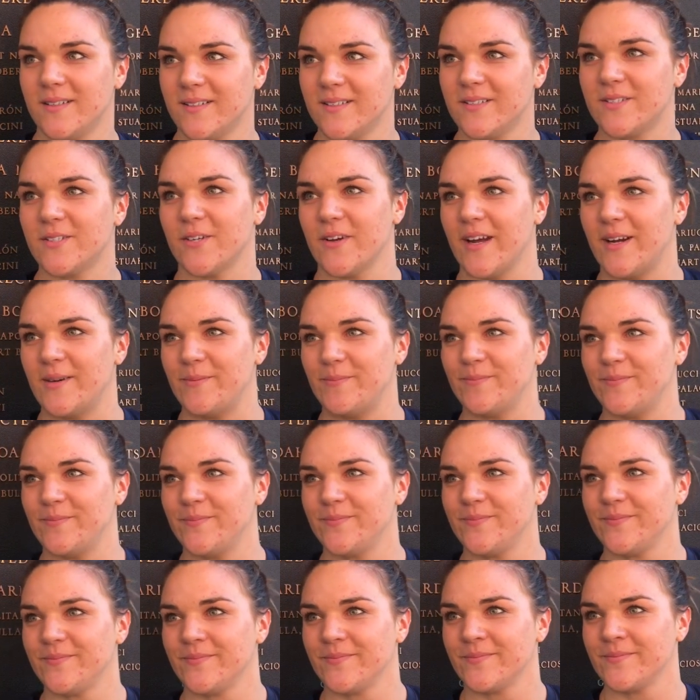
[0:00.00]
So, yeah.
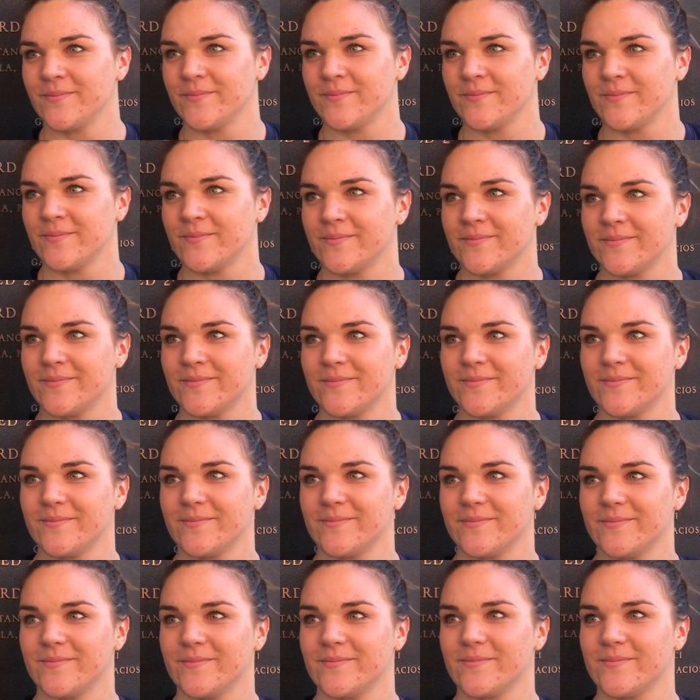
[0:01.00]
What
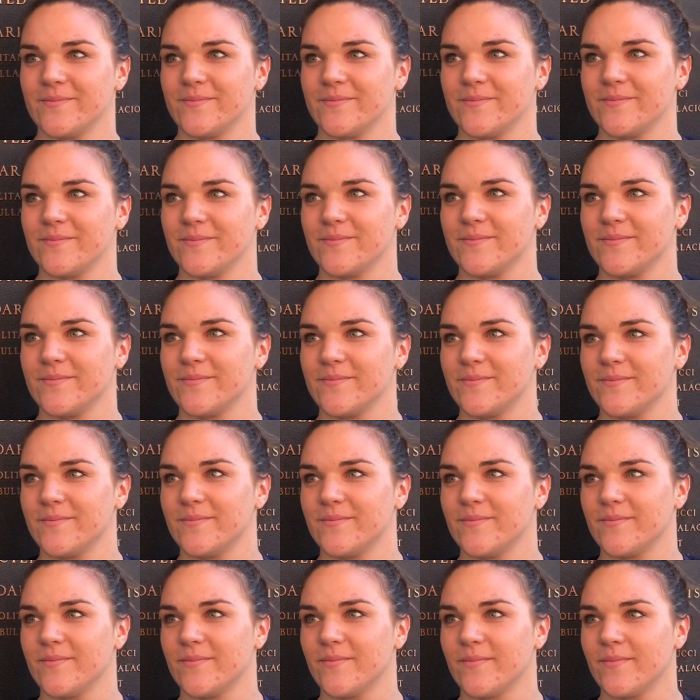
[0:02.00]
was your mindset in that
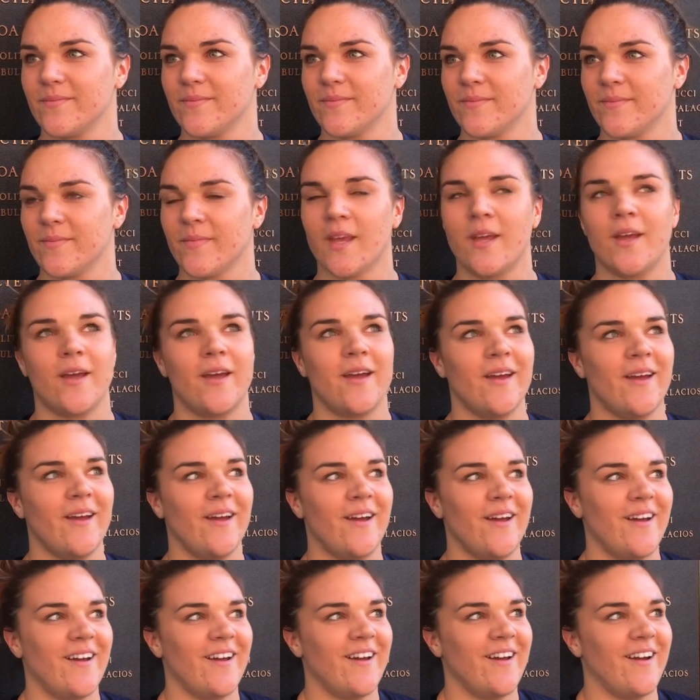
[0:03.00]
fifth set?
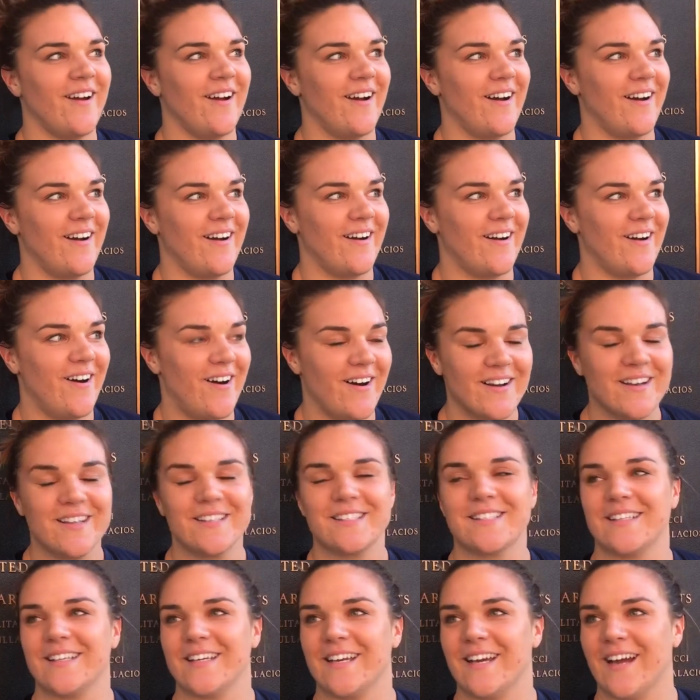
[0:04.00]
Uh,
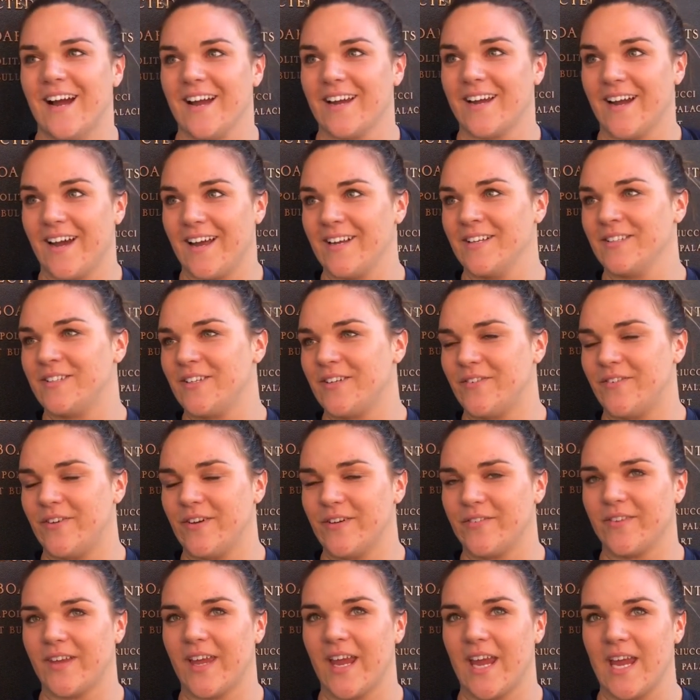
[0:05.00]
honestly, I got into the
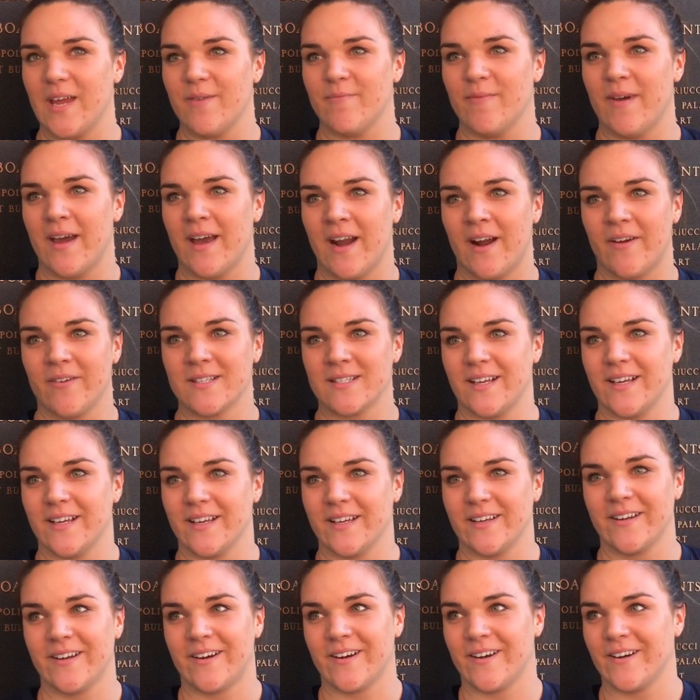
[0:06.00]
fifth game and I was
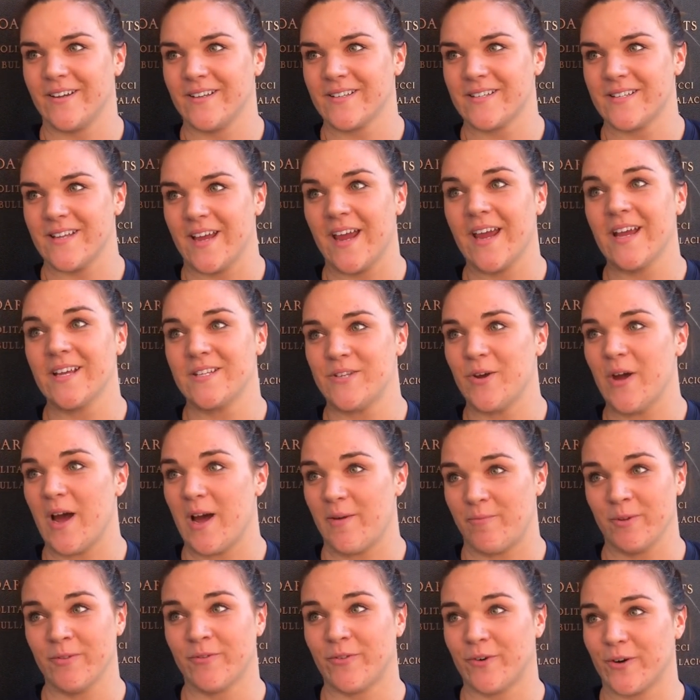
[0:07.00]
like, girls, ASU
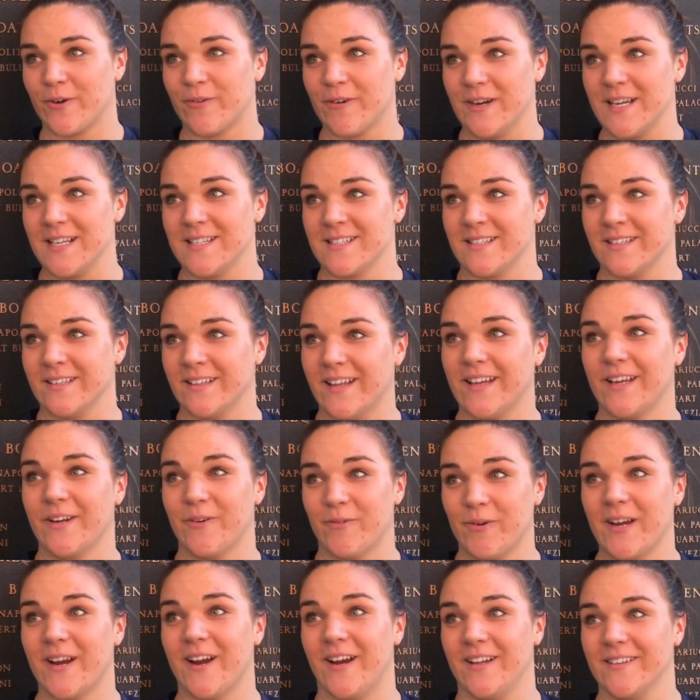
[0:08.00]
happened for a reason.
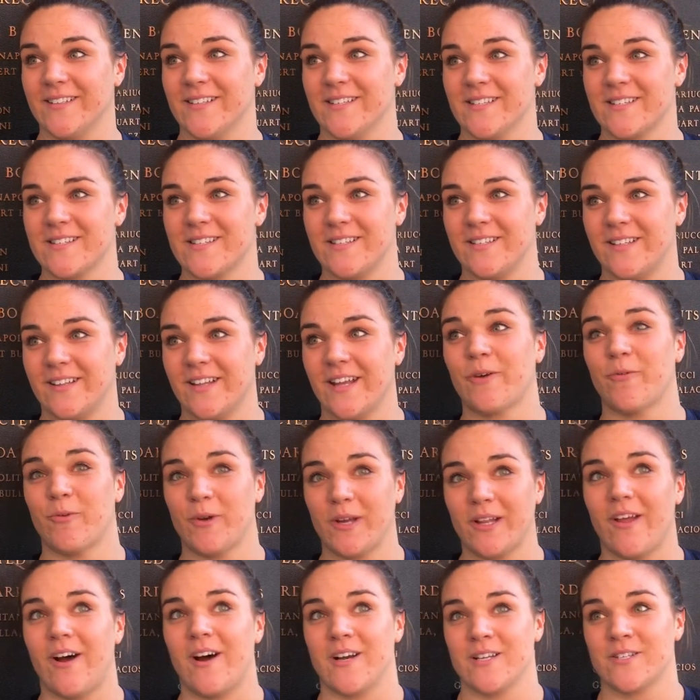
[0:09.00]
Like, we got this. Like,
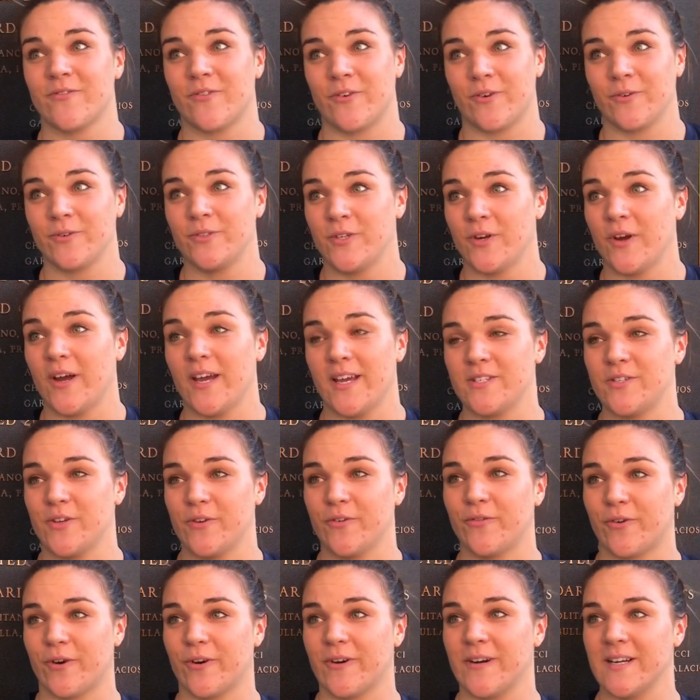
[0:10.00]
we lost for, to
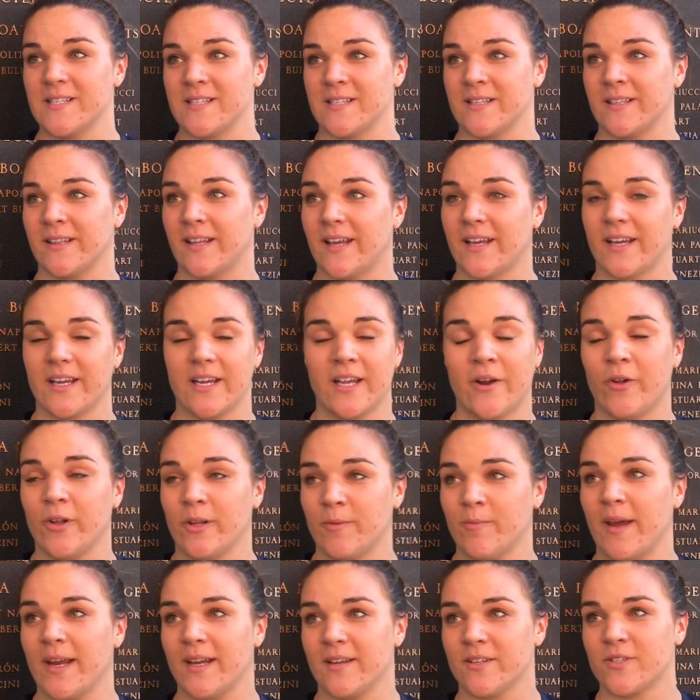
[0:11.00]
ASU for a reason. Like, it
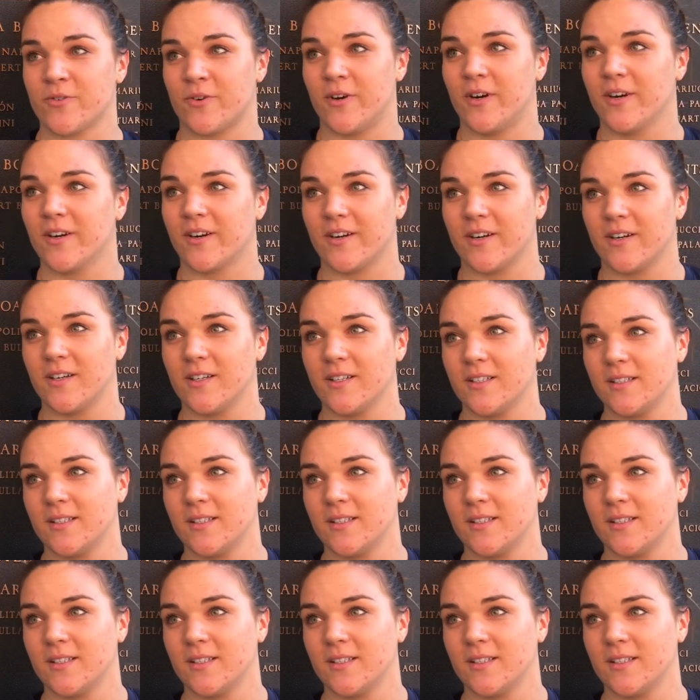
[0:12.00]
only made us stronger.